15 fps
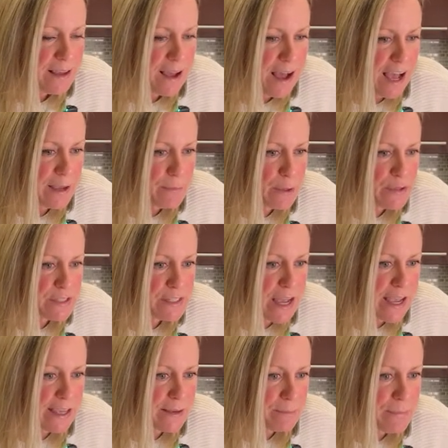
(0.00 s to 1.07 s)

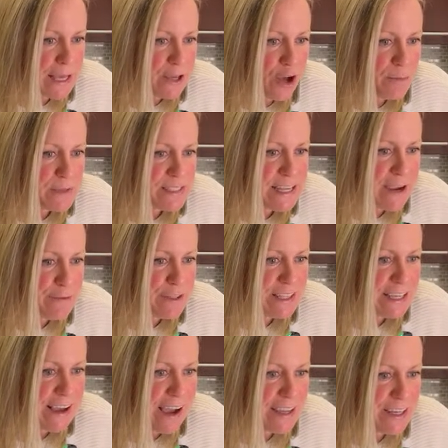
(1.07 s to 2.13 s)
I make almost
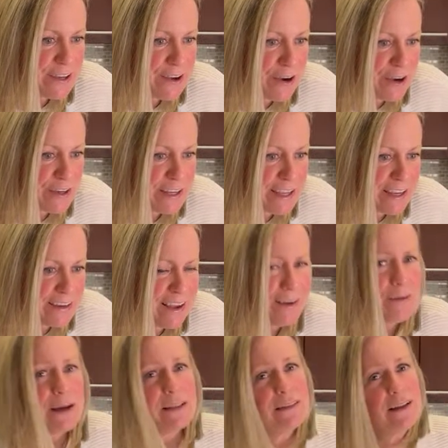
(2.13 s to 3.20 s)
everything Ina Garden.
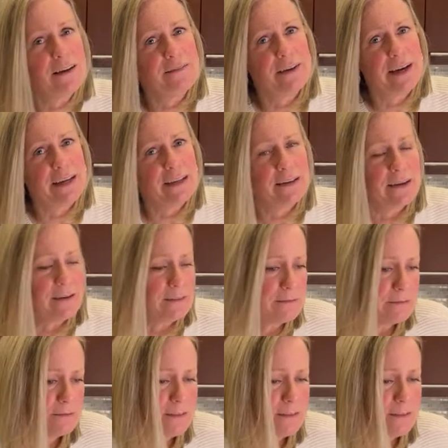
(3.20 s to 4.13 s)
Oh, I love Ina.